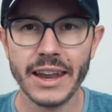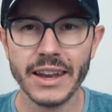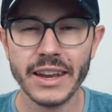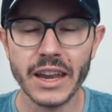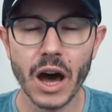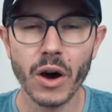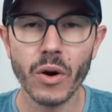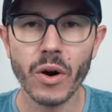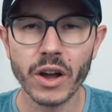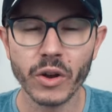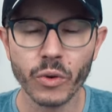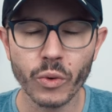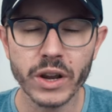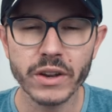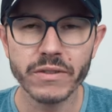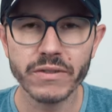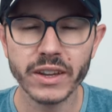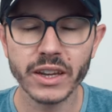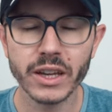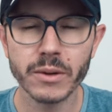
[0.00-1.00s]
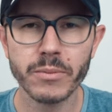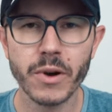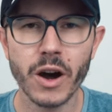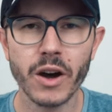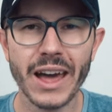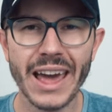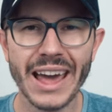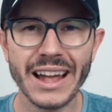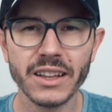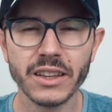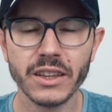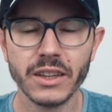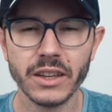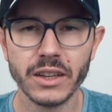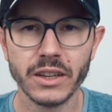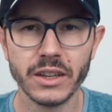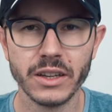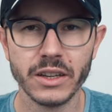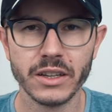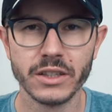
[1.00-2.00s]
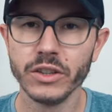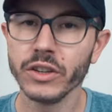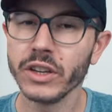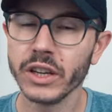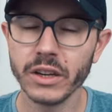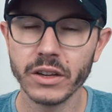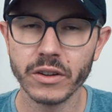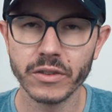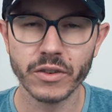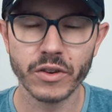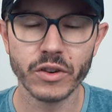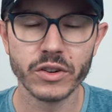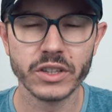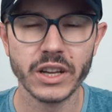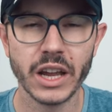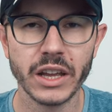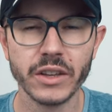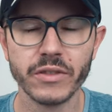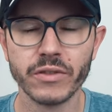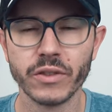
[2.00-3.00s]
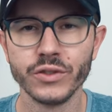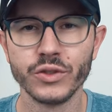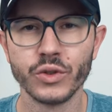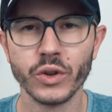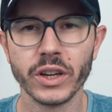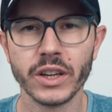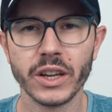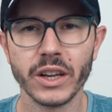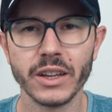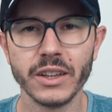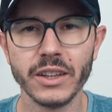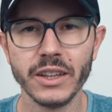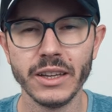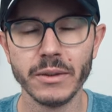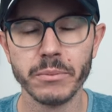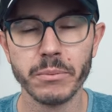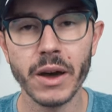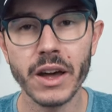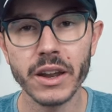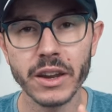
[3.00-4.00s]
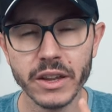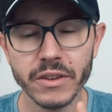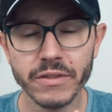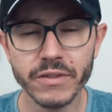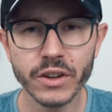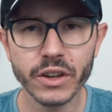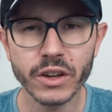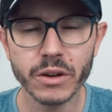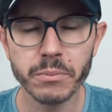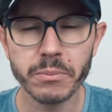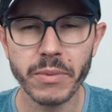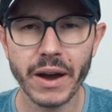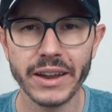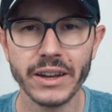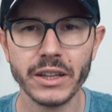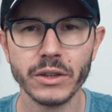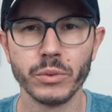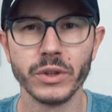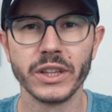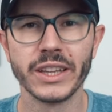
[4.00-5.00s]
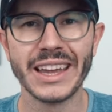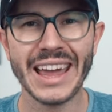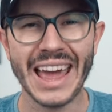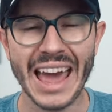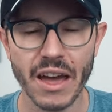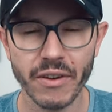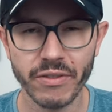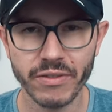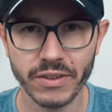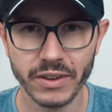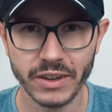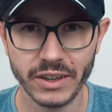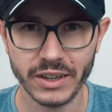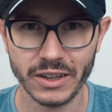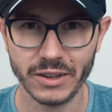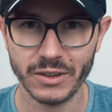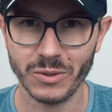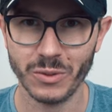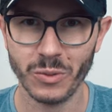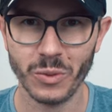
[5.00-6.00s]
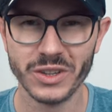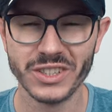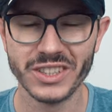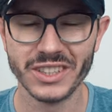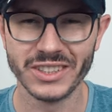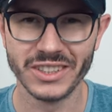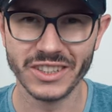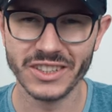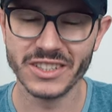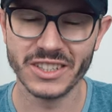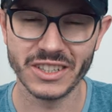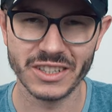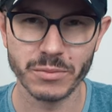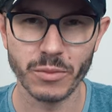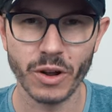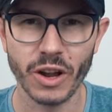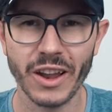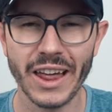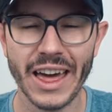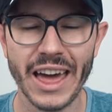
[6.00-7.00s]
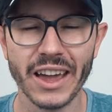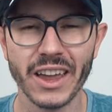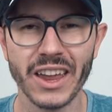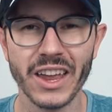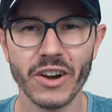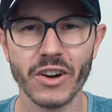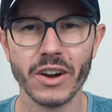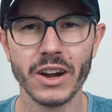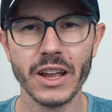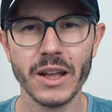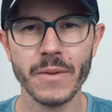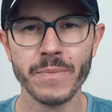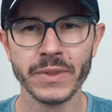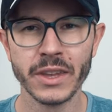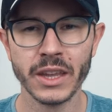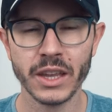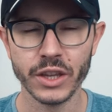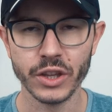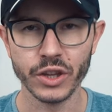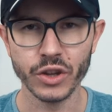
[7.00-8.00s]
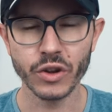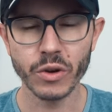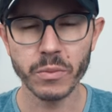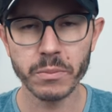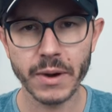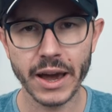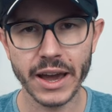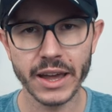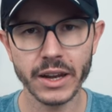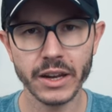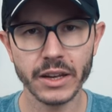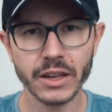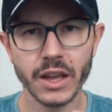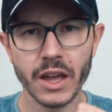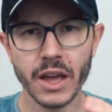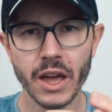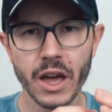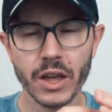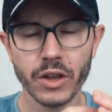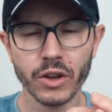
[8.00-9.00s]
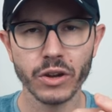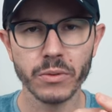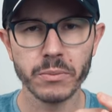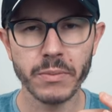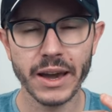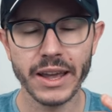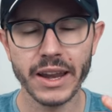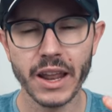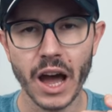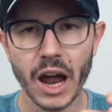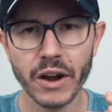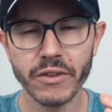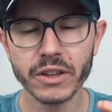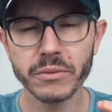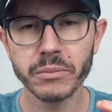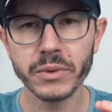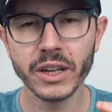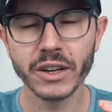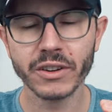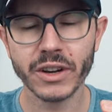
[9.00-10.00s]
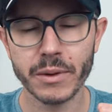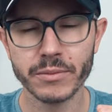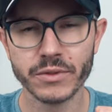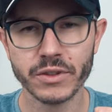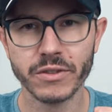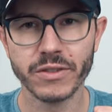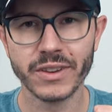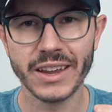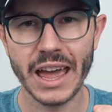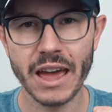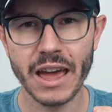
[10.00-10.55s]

Now, a great thing about L-theanine is you can, of course, get it from drinking tea, but if you combine it with caffeine, which is, there's a small hack here, you combine 100 milligrams of